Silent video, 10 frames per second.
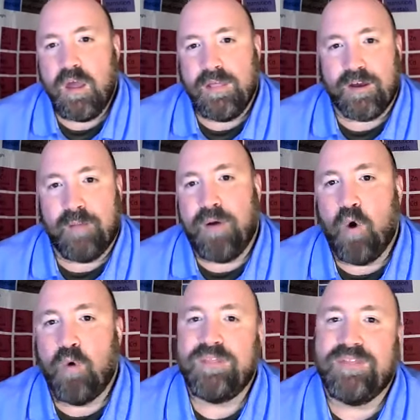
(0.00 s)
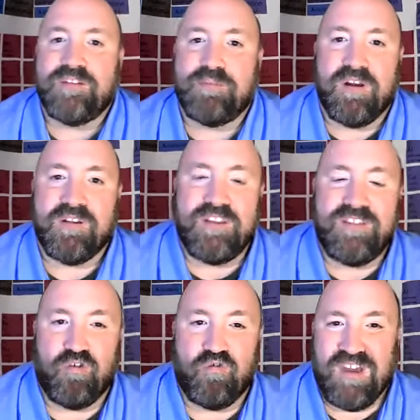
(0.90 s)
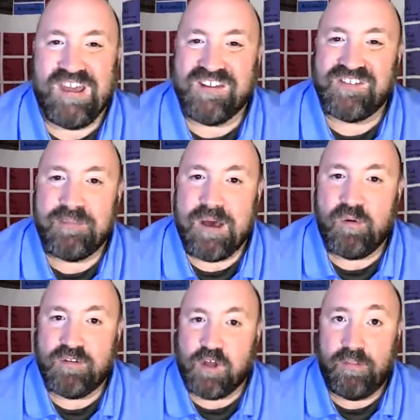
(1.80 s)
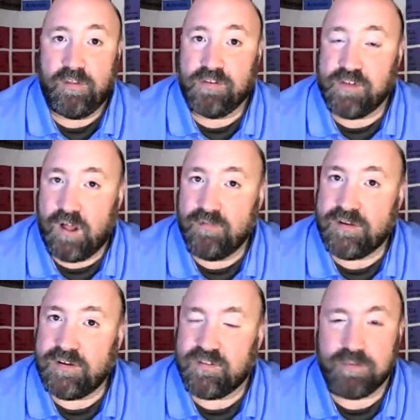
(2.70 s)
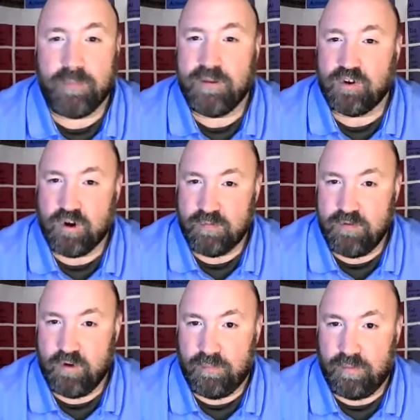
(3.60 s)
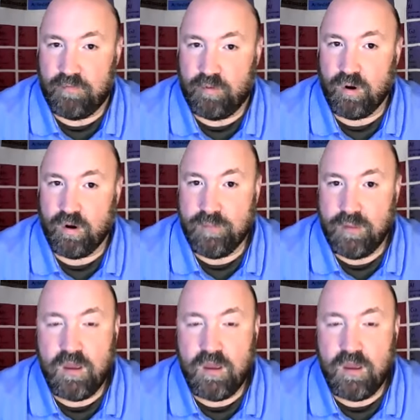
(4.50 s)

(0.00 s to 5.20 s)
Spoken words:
The component that's present in the greatest amount is called the solvent. It's probably a term you've heard before.